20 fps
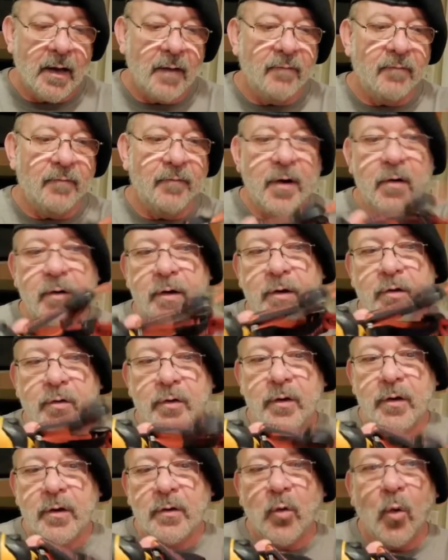Very
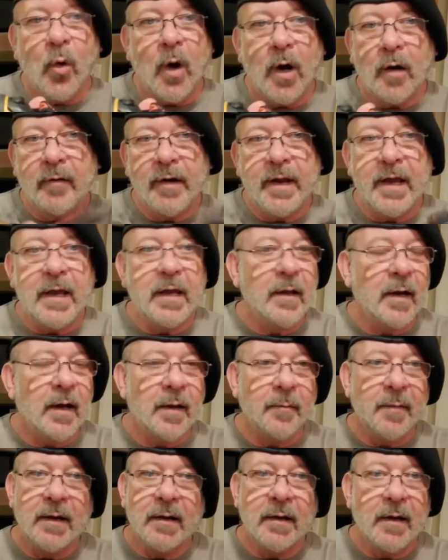good quality. I
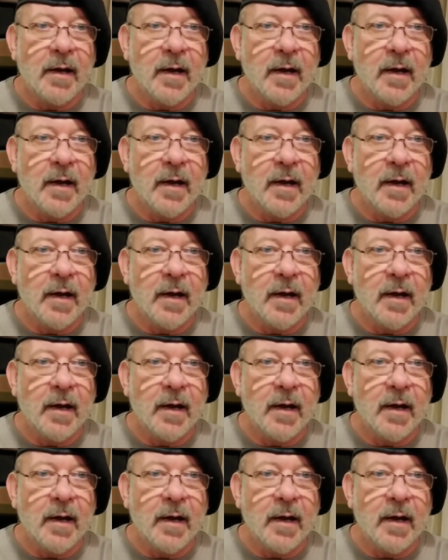mean,